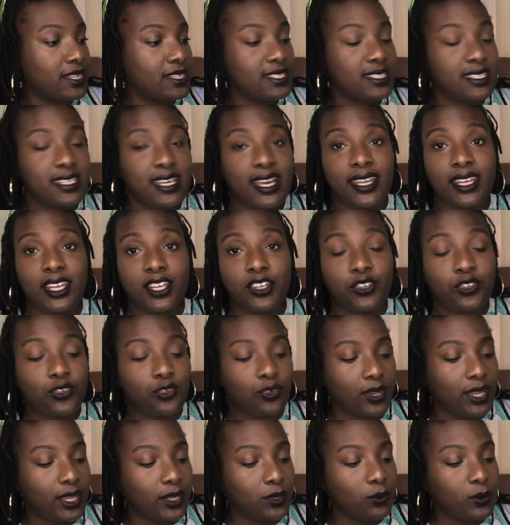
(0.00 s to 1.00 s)
set in
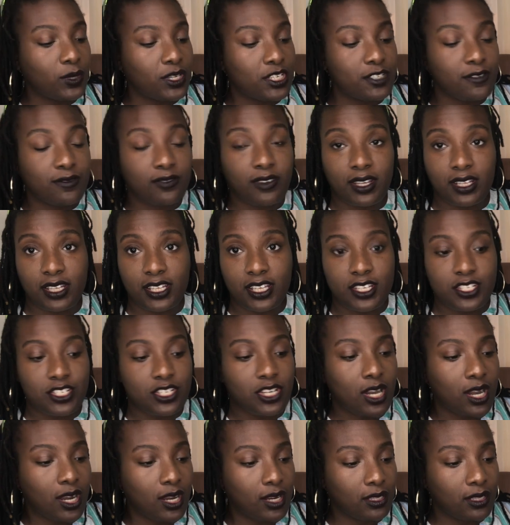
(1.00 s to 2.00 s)
Greenwich Village,
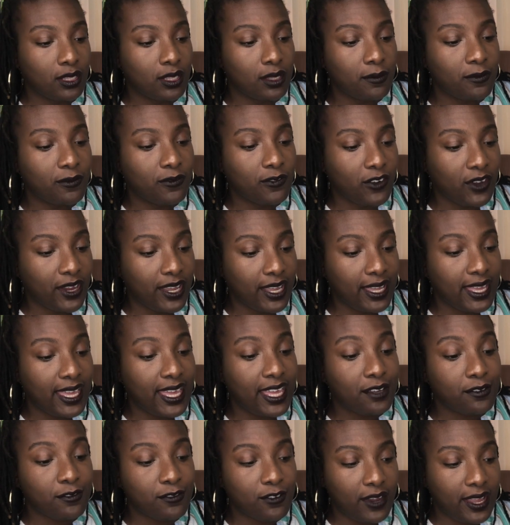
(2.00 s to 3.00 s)
Harlem, Fran
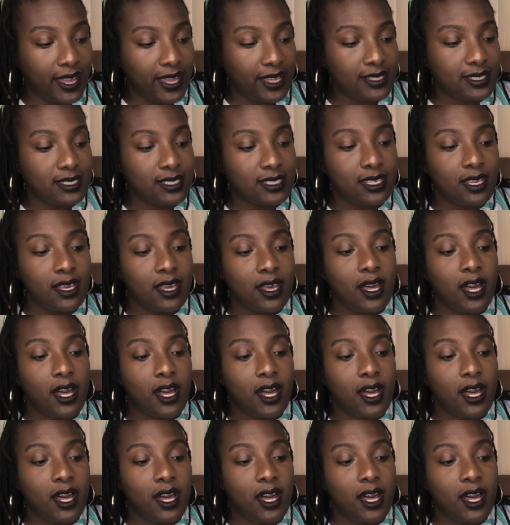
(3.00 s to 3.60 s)
and France.